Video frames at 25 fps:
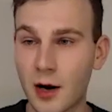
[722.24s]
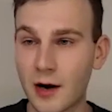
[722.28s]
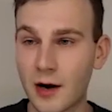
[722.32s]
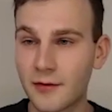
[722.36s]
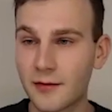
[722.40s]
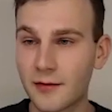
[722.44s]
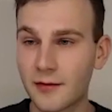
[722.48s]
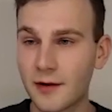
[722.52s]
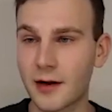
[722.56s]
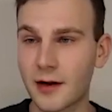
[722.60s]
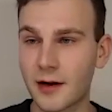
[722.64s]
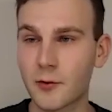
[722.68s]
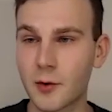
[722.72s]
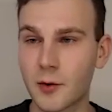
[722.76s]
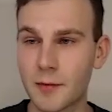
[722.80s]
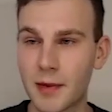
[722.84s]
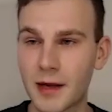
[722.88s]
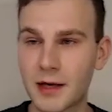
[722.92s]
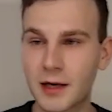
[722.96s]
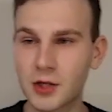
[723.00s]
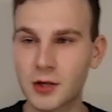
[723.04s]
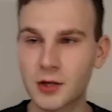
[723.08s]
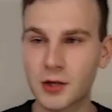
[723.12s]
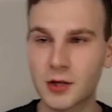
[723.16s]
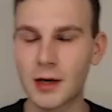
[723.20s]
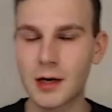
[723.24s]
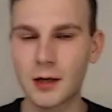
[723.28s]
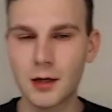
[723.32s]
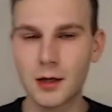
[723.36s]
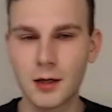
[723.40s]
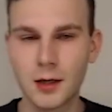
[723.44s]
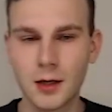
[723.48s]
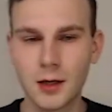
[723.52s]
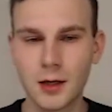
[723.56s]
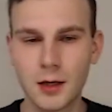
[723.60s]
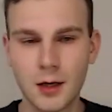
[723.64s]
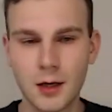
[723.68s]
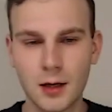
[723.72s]
the Graph500
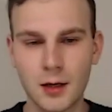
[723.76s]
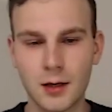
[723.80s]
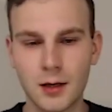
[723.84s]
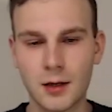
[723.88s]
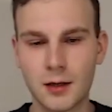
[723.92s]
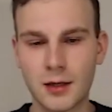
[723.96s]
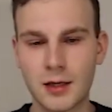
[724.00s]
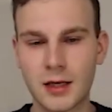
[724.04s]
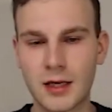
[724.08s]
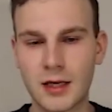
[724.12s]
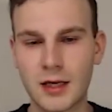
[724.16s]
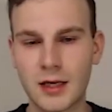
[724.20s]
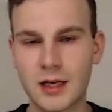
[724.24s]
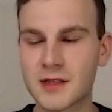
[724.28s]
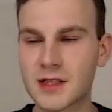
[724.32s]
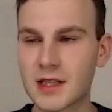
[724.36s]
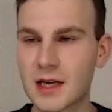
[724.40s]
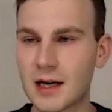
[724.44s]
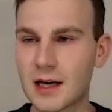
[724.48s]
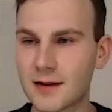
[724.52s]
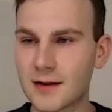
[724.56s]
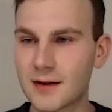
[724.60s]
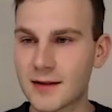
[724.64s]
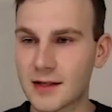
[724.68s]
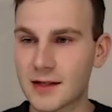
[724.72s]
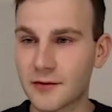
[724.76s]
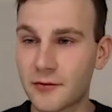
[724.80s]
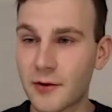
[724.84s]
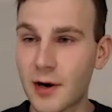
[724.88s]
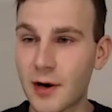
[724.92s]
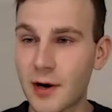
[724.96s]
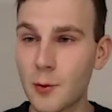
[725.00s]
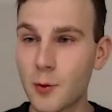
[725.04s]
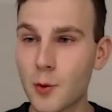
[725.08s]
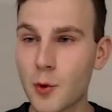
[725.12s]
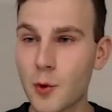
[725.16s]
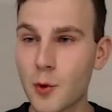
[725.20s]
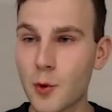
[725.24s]
benchmark gives us a
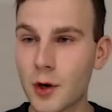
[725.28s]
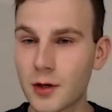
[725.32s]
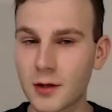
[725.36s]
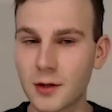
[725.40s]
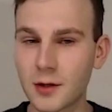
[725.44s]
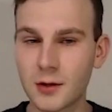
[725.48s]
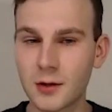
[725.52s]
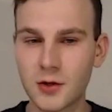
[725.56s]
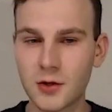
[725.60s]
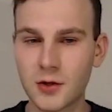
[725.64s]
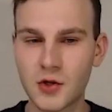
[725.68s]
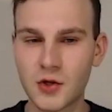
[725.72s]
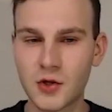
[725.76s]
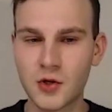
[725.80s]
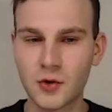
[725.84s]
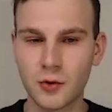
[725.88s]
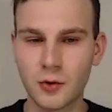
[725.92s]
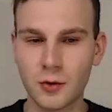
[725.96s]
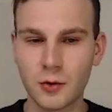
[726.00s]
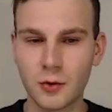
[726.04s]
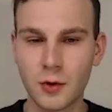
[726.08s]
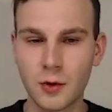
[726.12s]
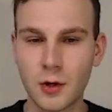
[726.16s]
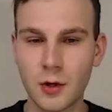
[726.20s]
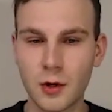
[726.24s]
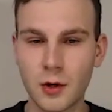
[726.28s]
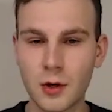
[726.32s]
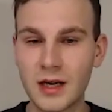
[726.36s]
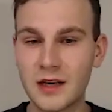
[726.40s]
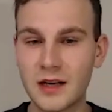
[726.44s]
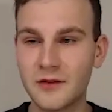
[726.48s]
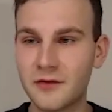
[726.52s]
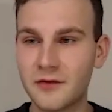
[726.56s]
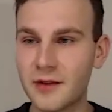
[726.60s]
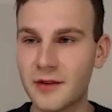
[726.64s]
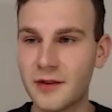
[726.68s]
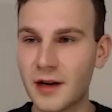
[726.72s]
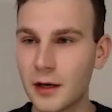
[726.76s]
framework to
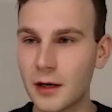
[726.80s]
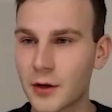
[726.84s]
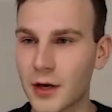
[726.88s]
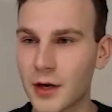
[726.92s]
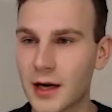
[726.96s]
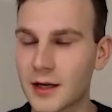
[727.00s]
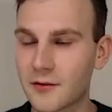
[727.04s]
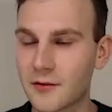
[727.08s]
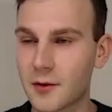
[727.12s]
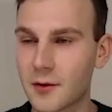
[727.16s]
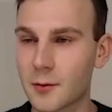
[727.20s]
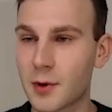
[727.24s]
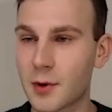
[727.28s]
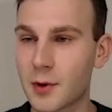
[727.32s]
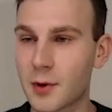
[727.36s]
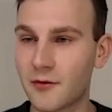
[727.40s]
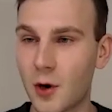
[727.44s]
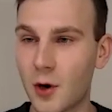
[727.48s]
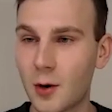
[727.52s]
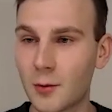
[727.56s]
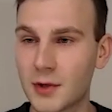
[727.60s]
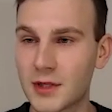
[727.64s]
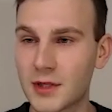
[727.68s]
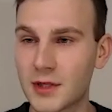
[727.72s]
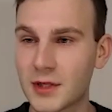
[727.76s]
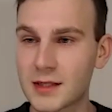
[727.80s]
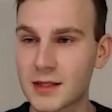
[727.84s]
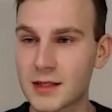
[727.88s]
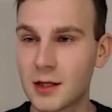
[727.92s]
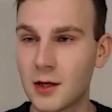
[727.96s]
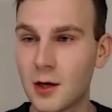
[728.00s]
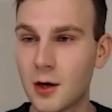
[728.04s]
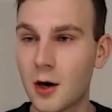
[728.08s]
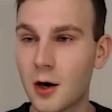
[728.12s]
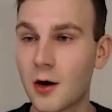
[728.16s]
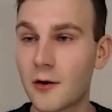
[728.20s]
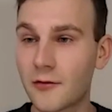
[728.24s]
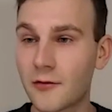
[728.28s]
evaluate the
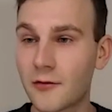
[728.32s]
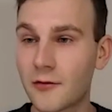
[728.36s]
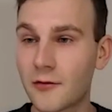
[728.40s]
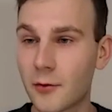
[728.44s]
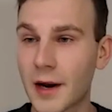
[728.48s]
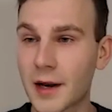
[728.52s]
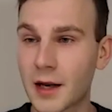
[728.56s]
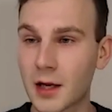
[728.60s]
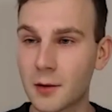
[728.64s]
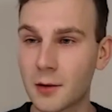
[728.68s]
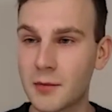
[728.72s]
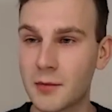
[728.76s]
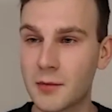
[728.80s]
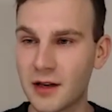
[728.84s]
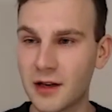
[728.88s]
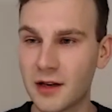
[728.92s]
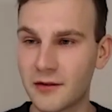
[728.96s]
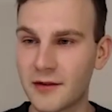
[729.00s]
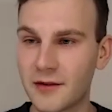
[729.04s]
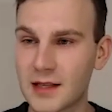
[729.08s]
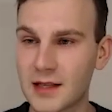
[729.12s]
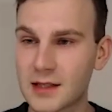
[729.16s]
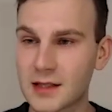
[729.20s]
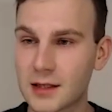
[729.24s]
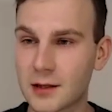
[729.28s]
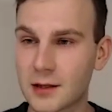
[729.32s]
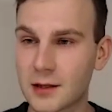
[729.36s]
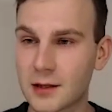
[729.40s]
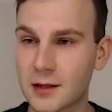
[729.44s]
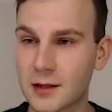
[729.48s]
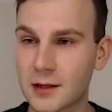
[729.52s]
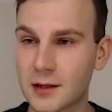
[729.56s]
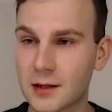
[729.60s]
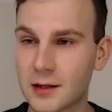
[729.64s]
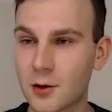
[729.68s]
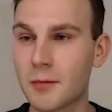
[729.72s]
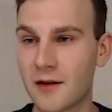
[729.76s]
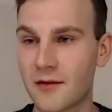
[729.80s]
performance of running BFS
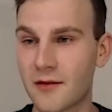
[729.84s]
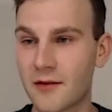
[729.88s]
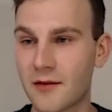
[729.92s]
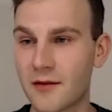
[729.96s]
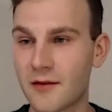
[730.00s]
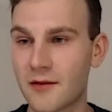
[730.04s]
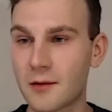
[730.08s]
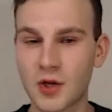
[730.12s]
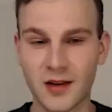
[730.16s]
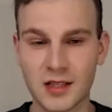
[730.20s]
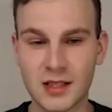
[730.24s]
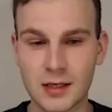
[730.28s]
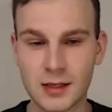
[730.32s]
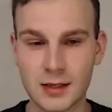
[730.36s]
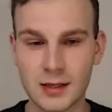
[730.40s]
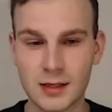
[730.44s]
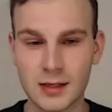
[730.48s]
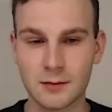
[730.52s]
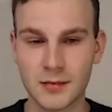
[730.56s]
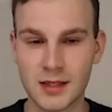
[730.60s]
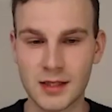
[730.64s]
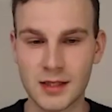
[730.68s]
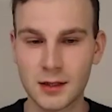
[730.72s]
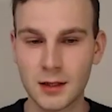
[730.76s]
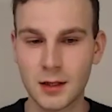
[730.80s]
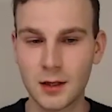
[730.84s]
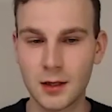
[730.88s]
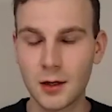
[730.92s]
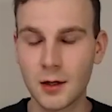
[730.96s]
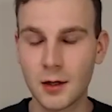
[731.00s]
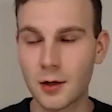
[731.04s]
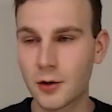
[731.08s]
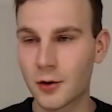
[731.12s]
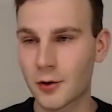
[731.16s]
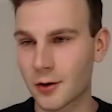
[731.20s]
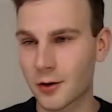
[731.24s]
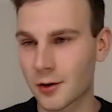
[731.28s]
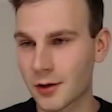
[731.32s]
and compare them to other systems.
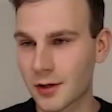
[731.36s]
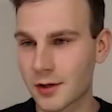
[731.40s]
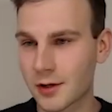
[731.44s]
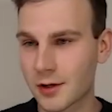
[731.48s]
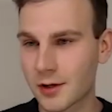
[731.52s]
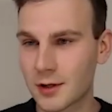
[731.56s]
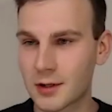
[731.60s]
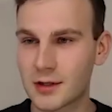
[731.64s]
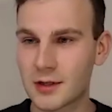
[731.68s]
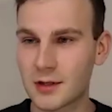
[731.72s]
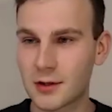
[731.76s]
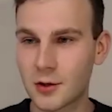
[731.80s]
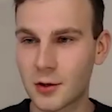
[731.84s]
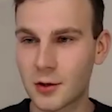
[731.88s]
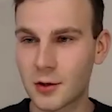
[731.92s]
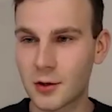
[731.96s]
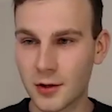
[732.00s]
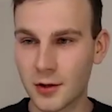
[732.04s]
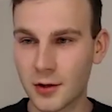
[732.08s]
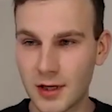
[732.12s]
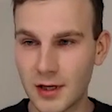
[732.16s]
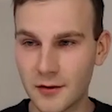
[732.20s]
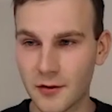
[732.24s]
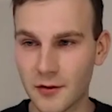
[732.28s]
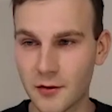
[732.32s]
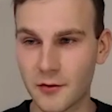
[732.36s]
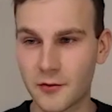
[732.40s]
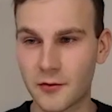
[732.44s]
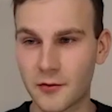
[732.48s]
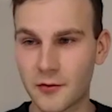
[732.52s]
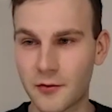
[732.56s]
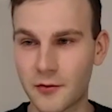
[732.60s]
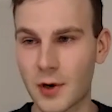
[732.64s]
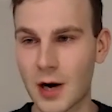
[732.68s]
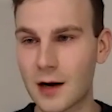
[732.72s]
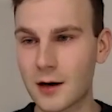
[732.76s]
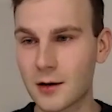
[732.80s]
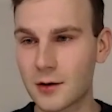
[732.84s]
Currently, the
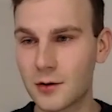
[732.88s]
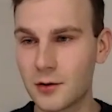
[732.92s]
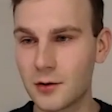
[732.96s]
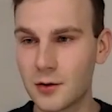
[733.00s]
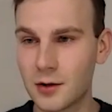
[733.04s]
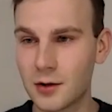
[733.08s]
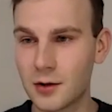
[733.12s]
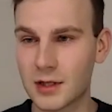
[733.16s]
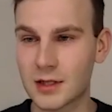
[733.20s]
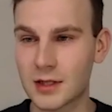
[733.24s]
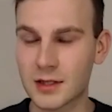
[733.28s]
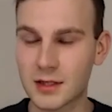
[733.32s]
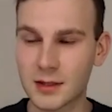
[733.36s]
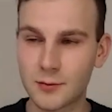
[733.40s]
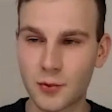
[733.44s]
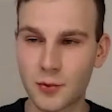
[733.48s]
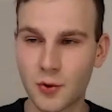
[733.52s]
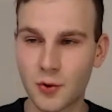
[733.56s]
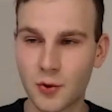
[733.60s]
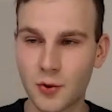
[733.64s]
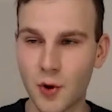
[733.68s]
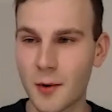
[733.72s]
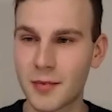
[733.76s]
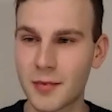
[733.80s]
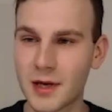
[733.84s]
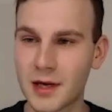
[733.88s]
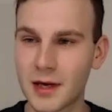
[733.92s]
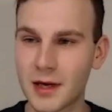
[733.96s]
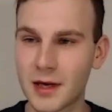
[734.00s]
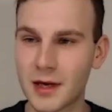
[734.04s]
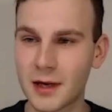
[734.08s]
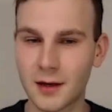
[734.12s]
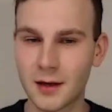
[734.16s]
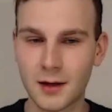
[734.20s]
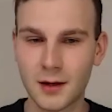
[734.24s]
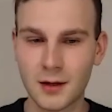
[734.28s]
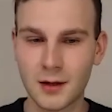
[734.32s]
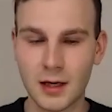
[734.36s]
Fugaku is
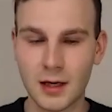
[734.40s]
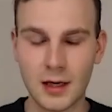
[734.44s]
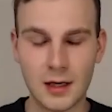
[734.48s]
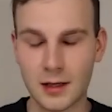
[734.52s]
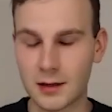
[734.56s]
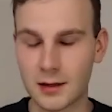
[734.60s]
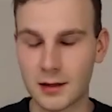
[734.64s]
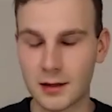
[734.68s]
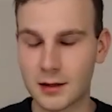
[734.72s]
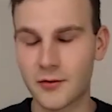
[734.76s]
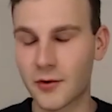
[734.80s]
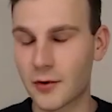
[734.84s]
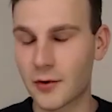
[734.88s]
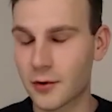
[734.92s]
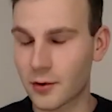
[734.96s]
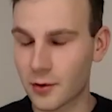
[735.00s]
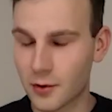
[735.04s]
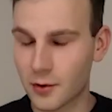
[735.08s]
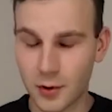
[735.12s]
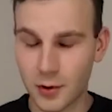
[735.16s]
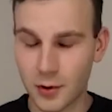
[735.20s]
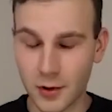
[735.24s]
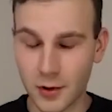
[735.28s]
probably the